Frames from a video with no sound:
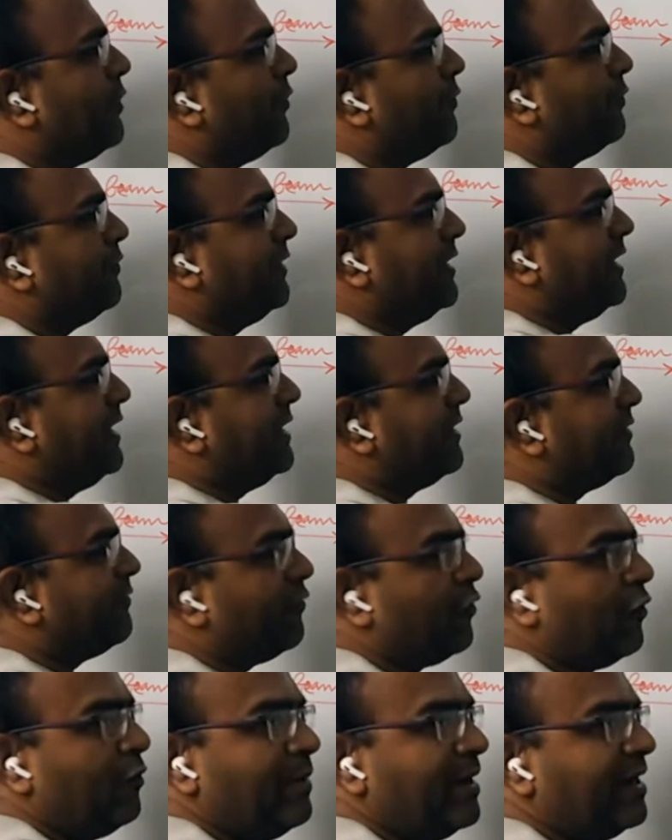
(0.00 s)
of the
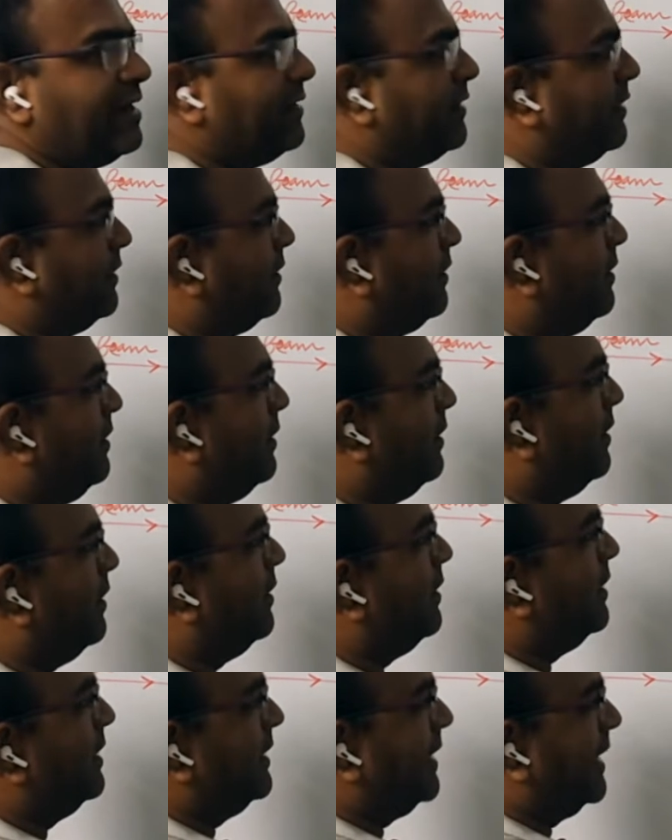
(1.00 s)
interferometer,
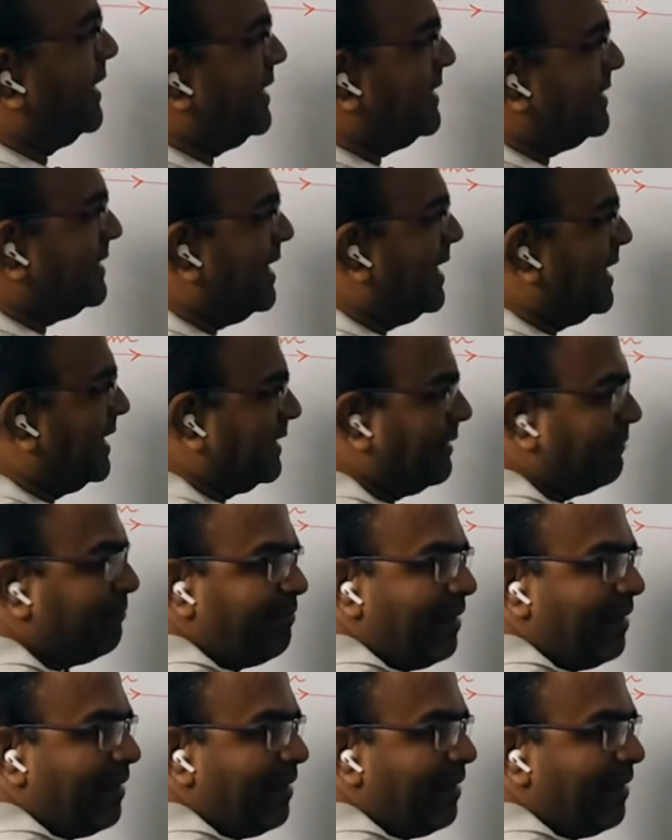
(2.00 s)
that is the